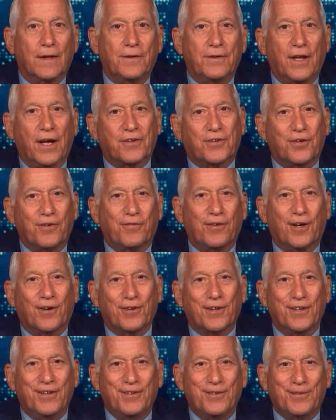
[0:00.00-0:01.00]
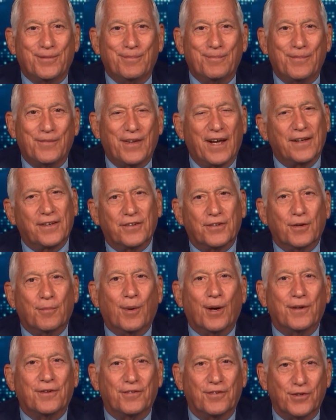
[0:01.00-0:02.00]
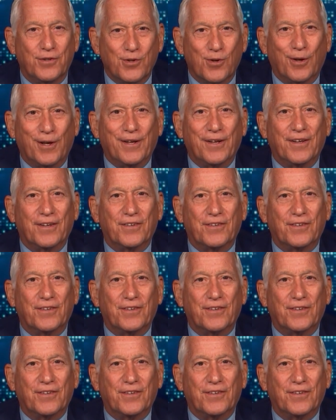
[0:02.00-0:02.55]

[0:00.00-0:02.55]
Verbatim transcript: Dexter Filkins, thank you so much for joining